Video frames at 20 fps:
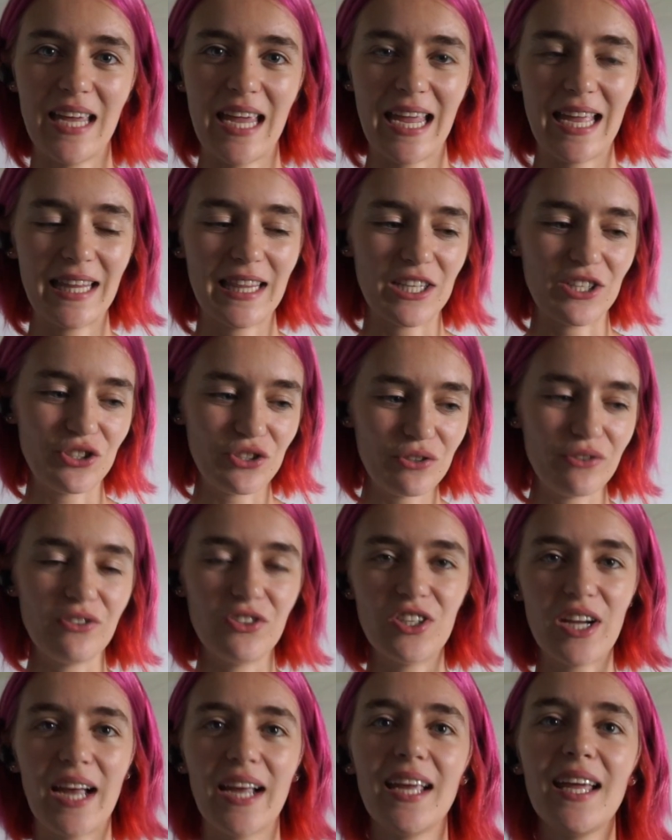and the suit
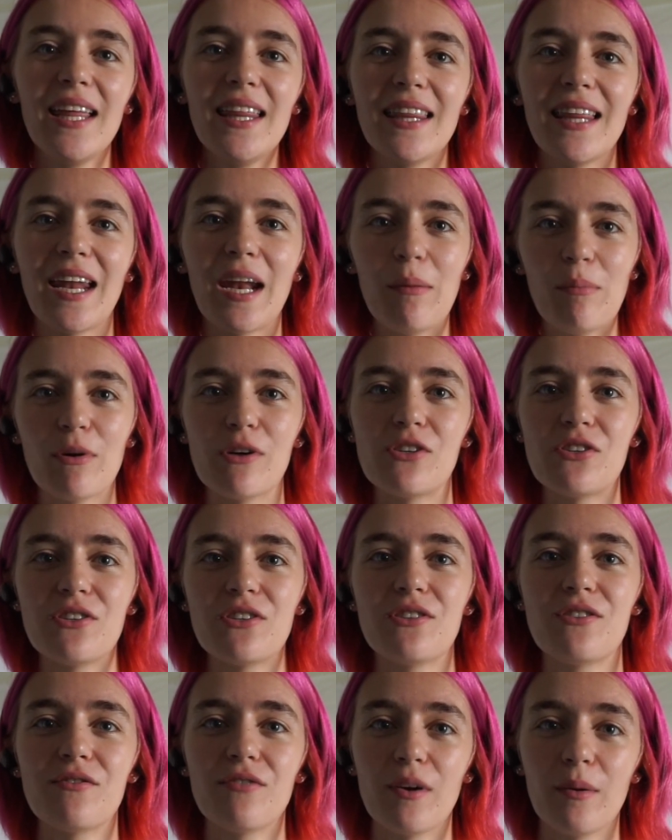jacket that I
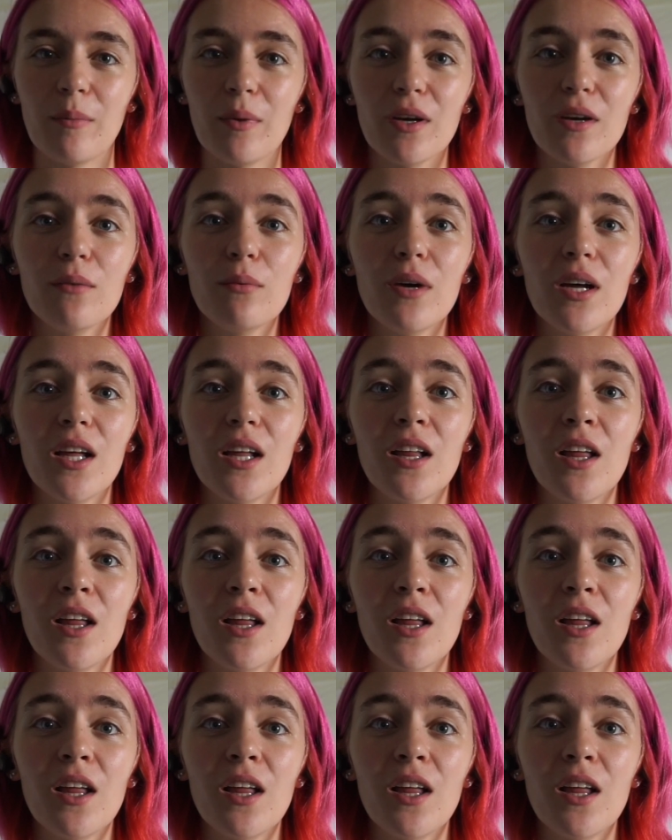purchased from Goodwill.